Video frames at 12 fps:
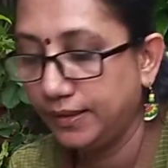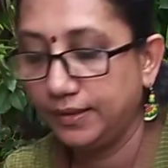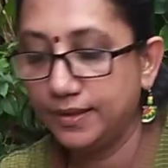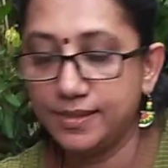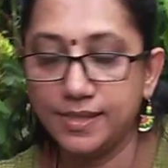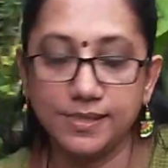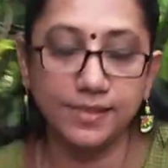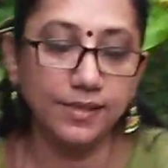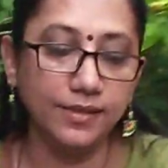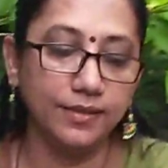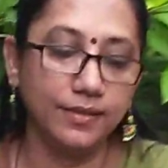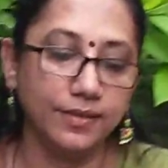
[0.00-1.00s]
is a
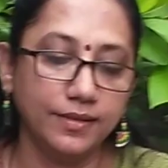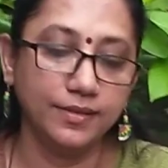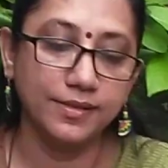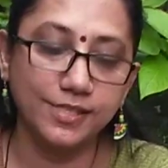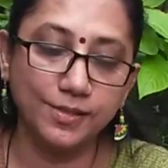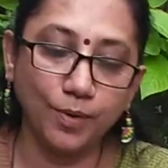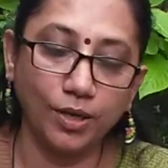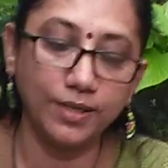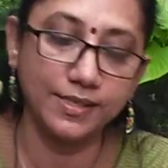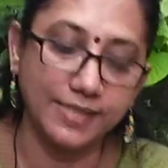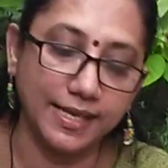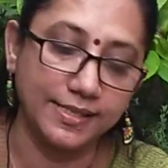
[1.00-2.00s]

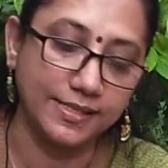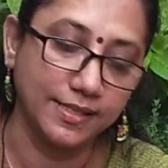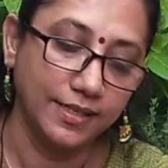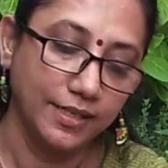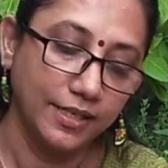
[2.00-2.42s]
smaller size,